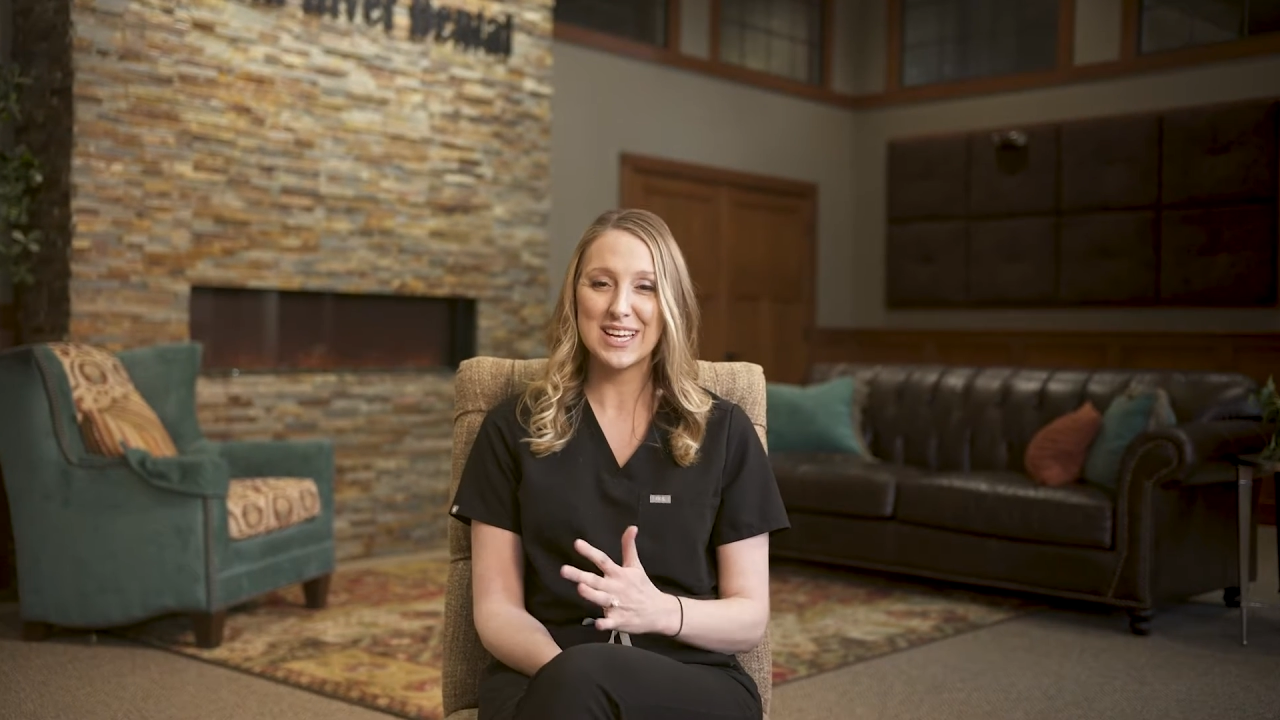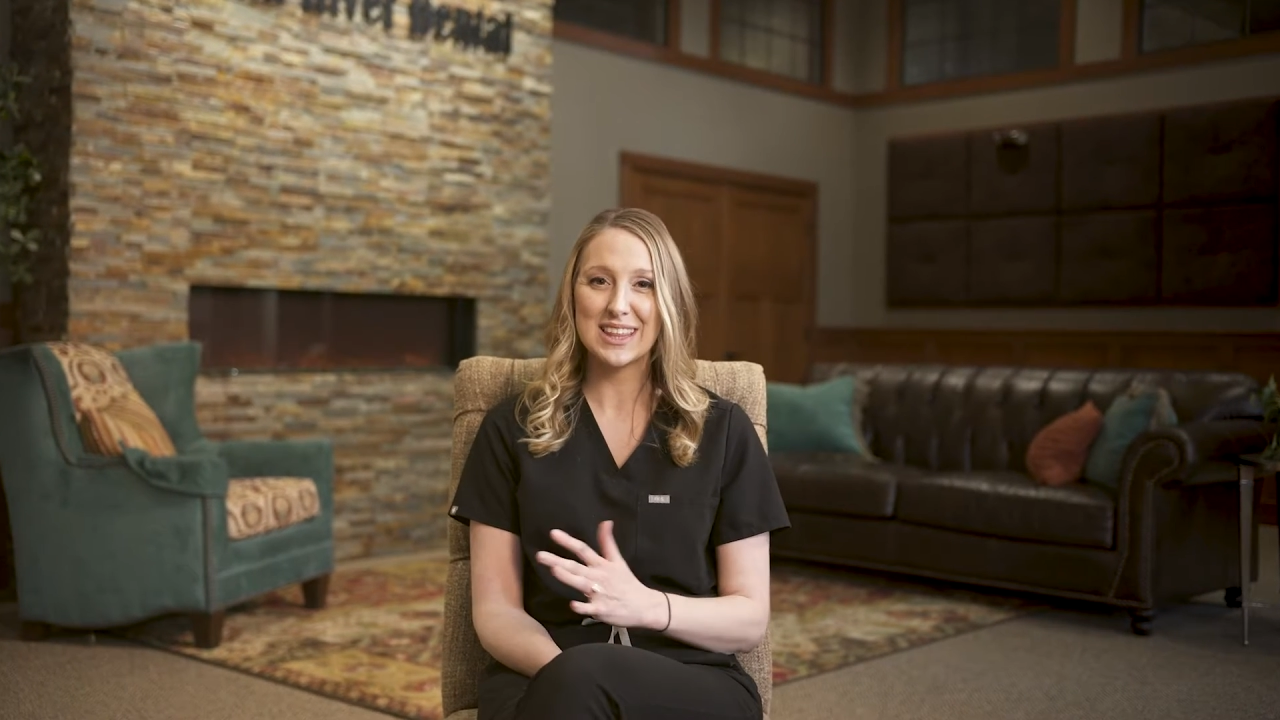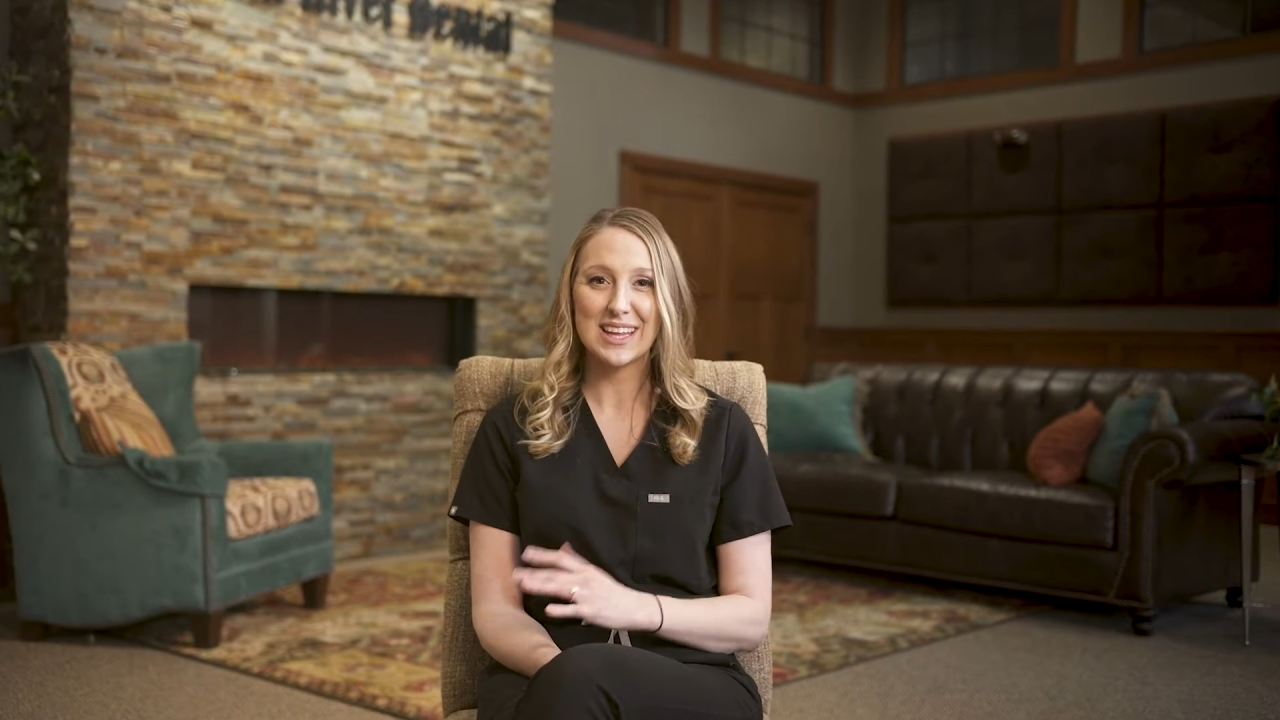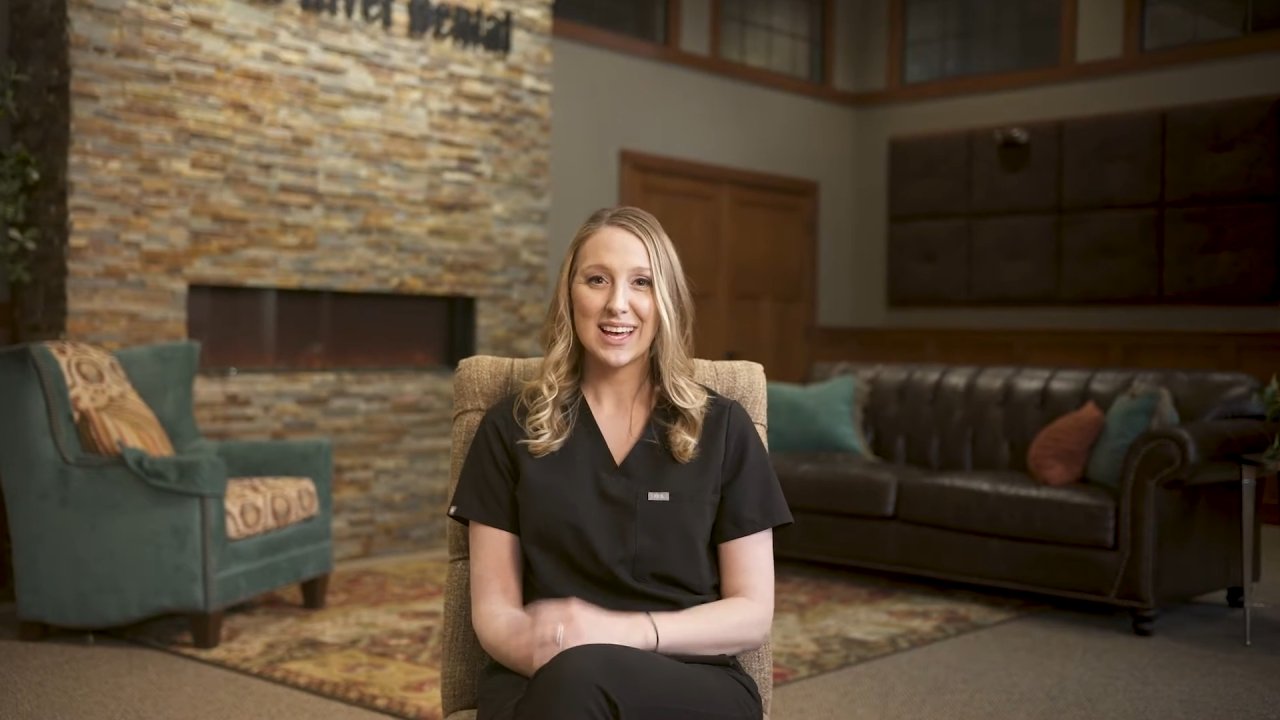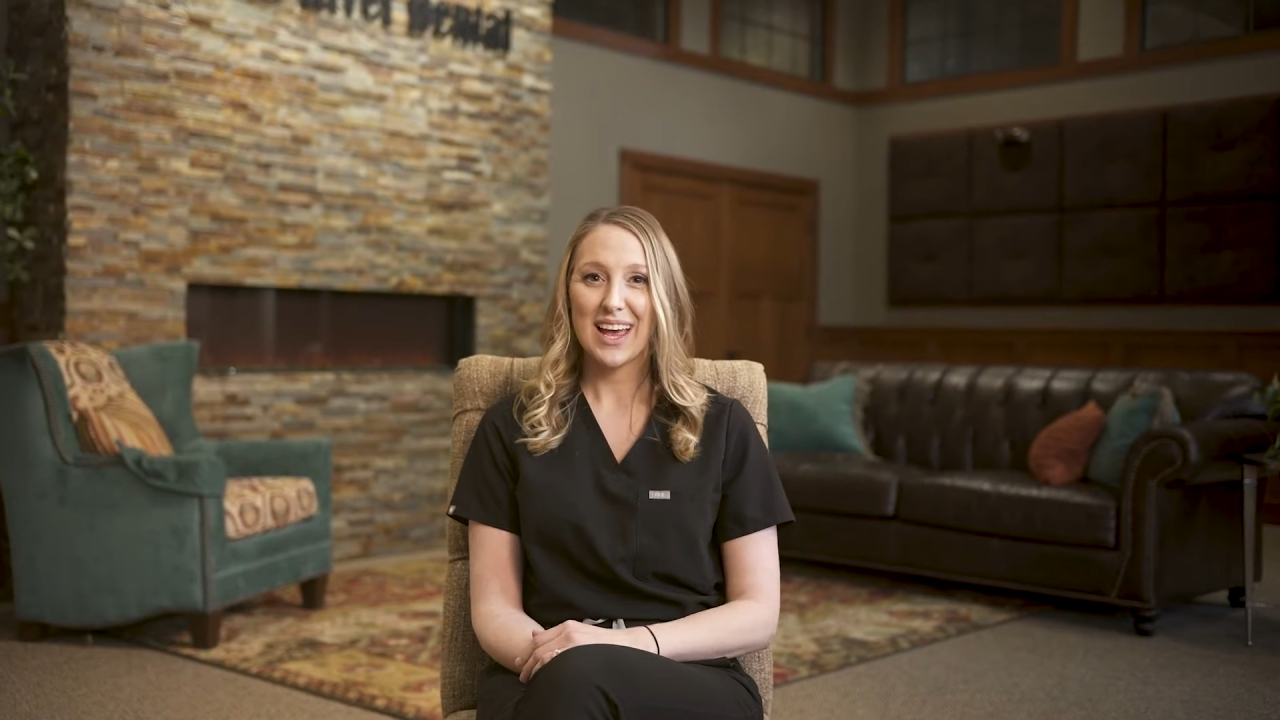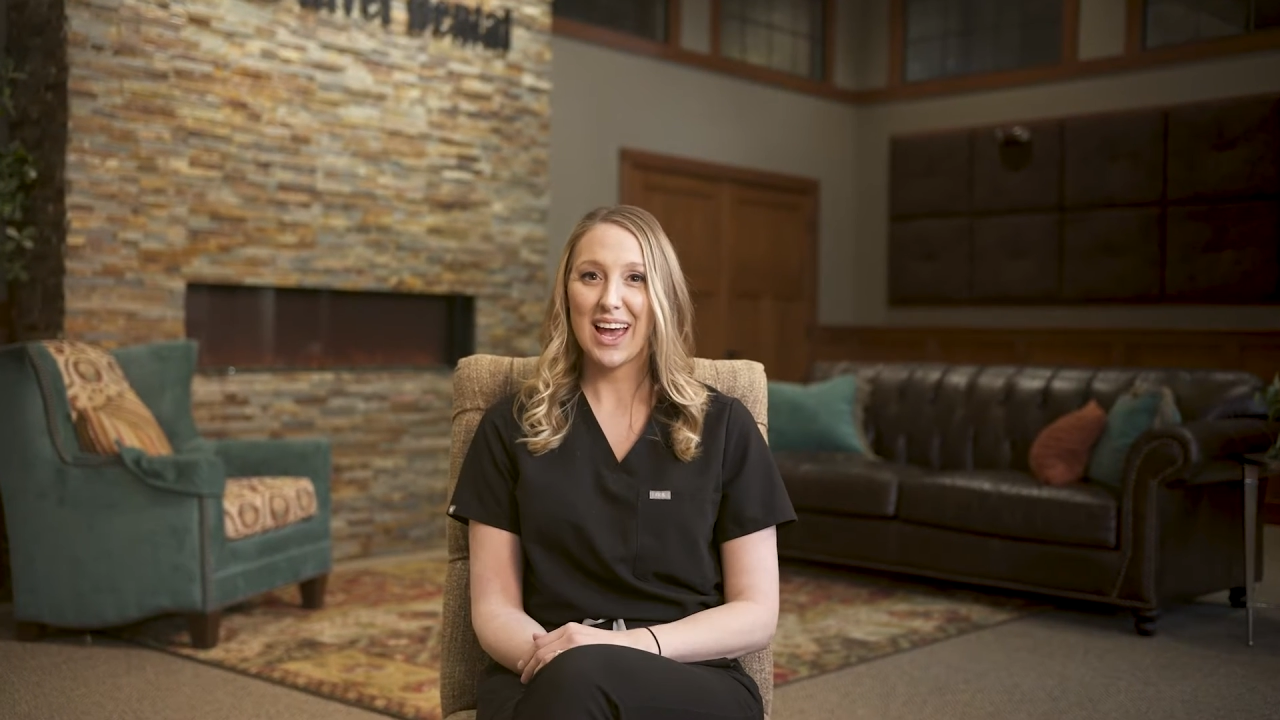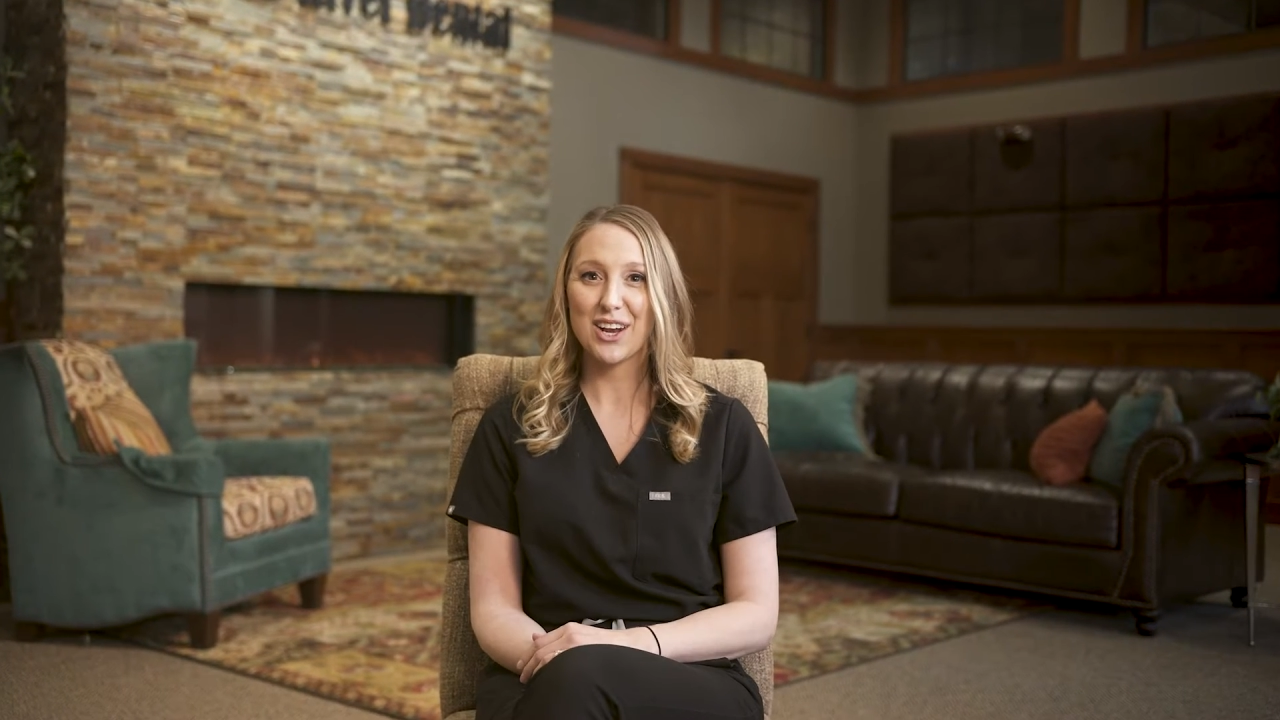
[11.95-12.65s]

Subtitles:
teeth,